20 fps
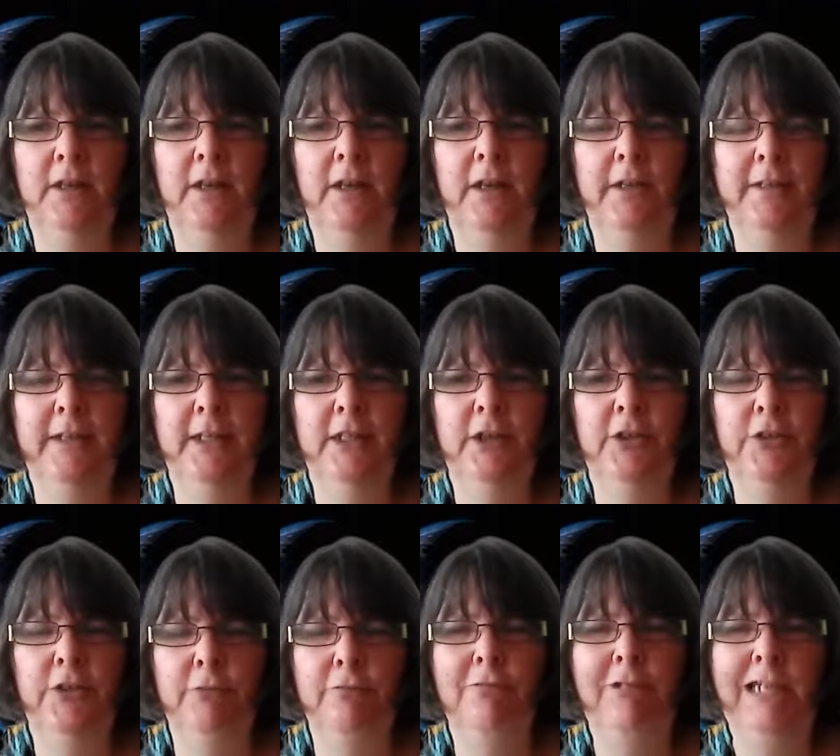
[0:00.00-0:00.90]
I think
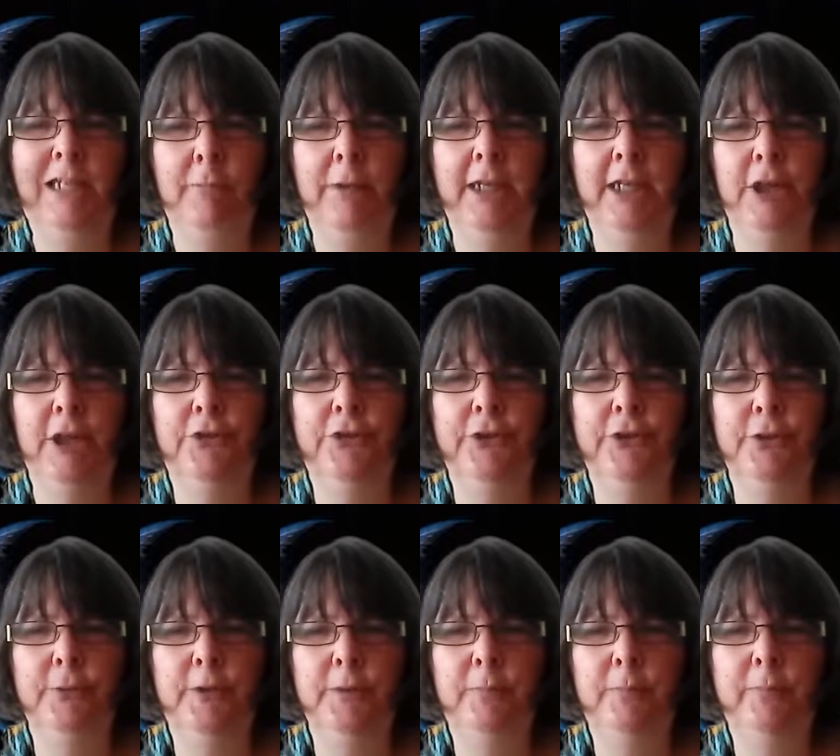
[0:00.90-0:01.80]
there's a really big
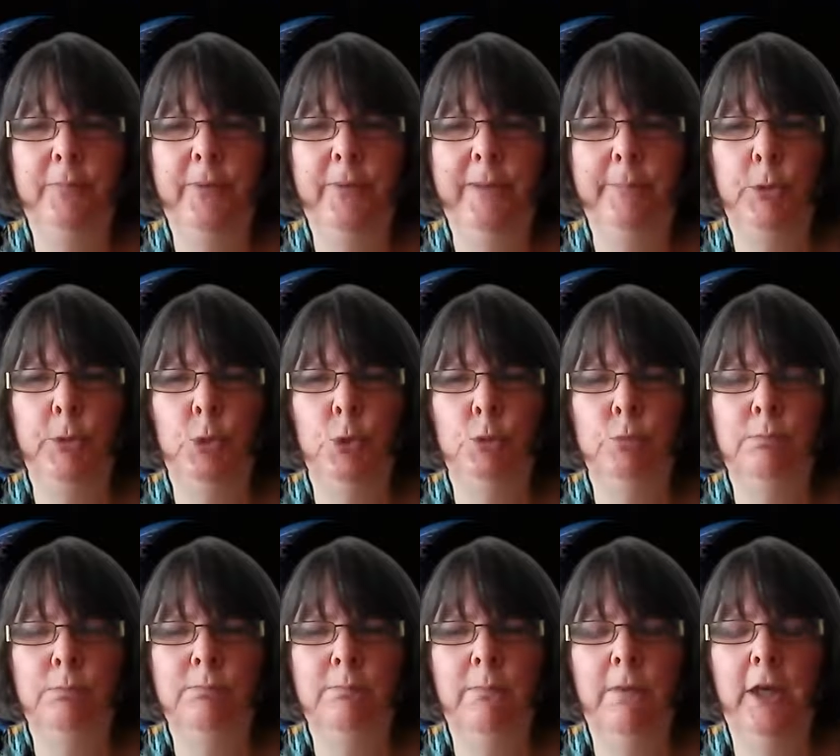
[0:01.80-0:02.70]
issue with
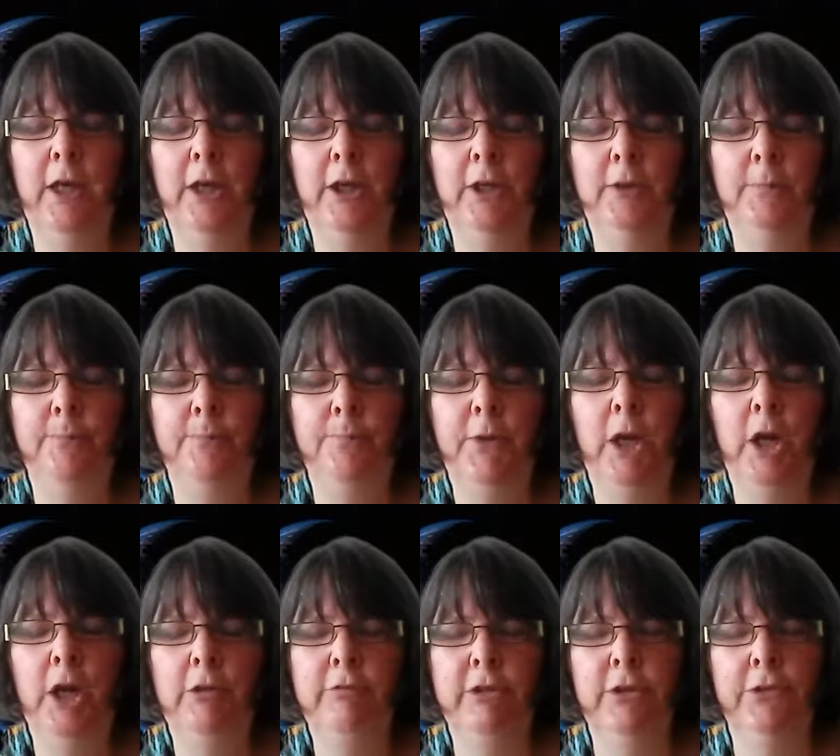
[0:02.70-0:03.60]
people
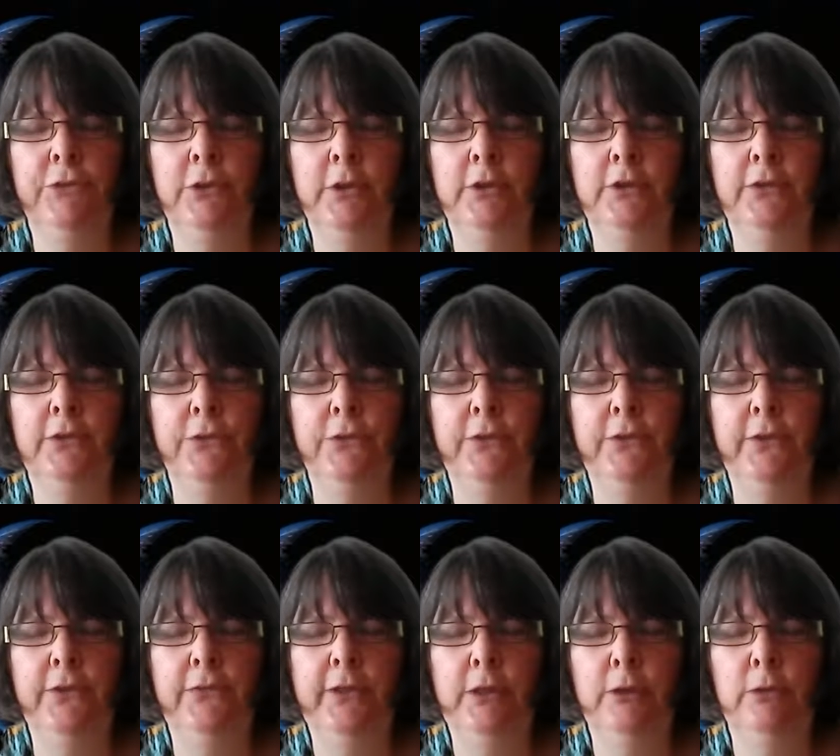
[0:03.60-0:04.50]
hiring scientists
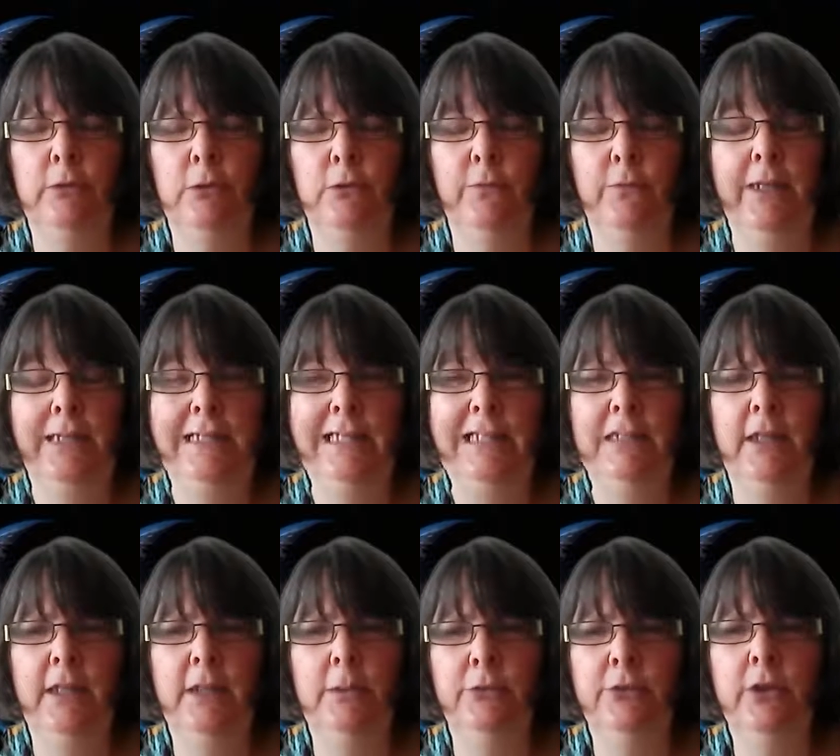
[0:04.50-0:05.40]
they see who look vaguely
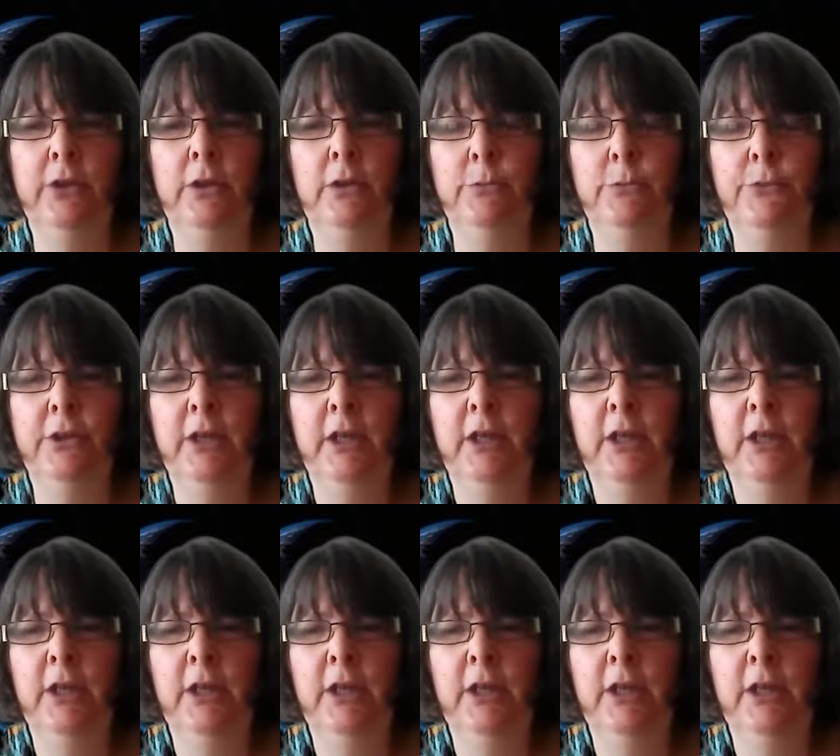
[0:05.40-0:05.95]
like themselves,